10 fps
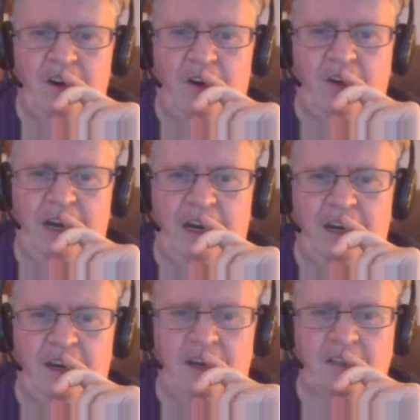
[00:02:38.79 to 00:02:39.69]

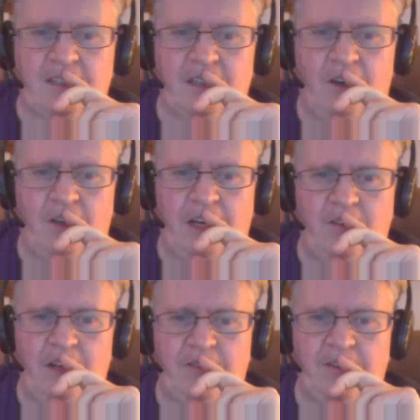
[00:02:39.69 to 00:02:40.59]
Okay, slowly
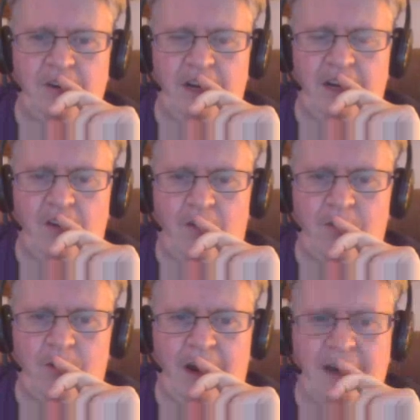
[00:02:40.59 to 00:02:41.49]
you lift your head
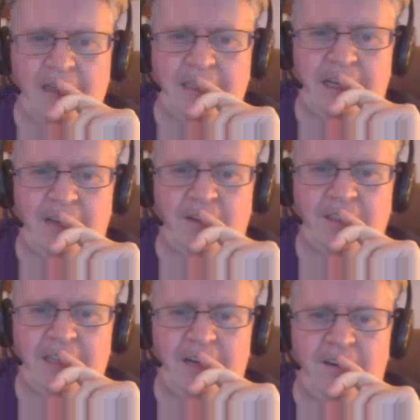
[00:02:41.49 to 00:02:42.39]
over the rise and
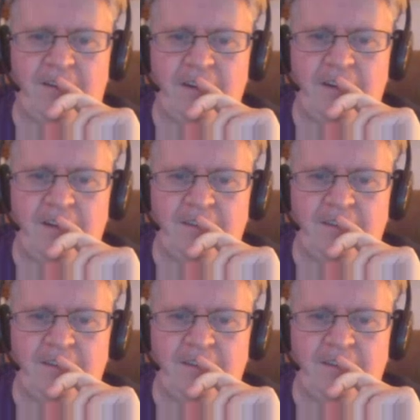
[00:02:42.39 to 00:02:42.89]
look down